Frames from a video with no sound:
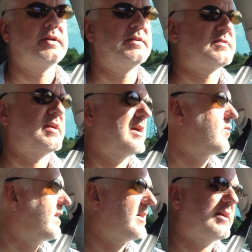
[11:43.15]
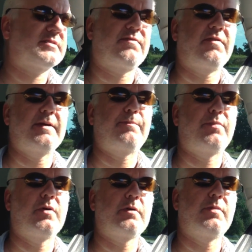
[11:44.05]
in the same way as
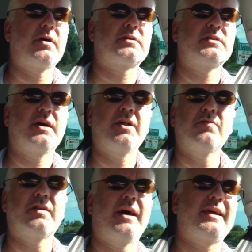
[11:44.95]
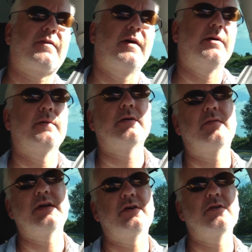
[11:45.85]
Flipboard, but I don't like them.
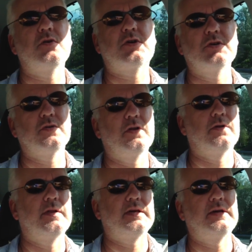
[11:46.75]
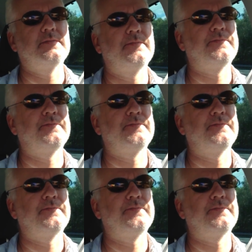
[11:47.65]
They are no good on uh,